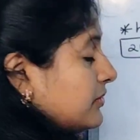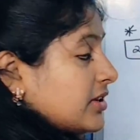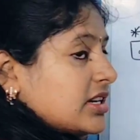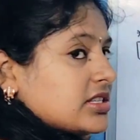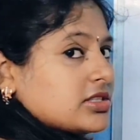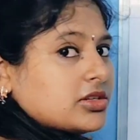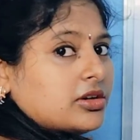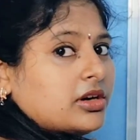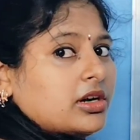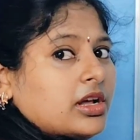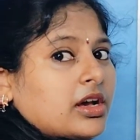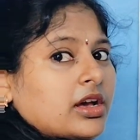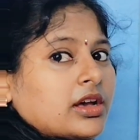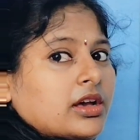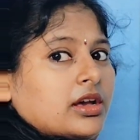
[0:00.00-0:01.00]
first node
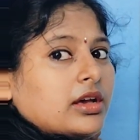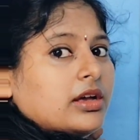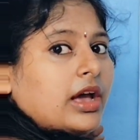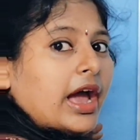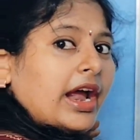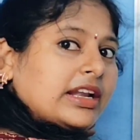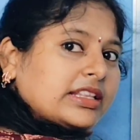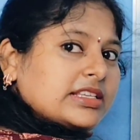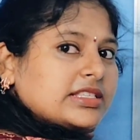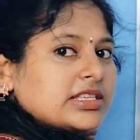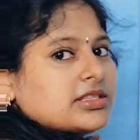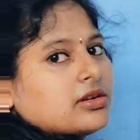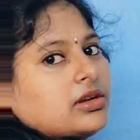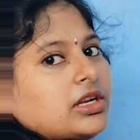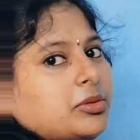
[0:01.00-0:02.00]
and this is
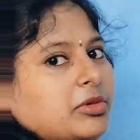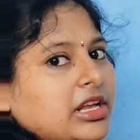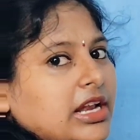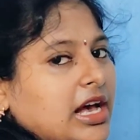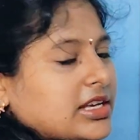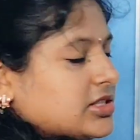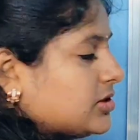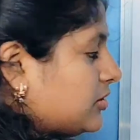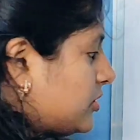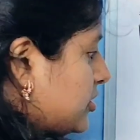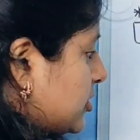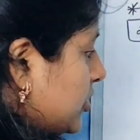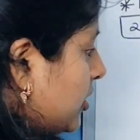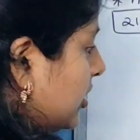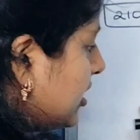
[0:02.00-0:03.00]
only my last node.
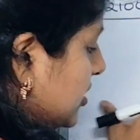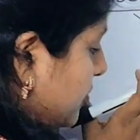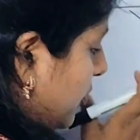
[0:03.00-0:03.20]
So this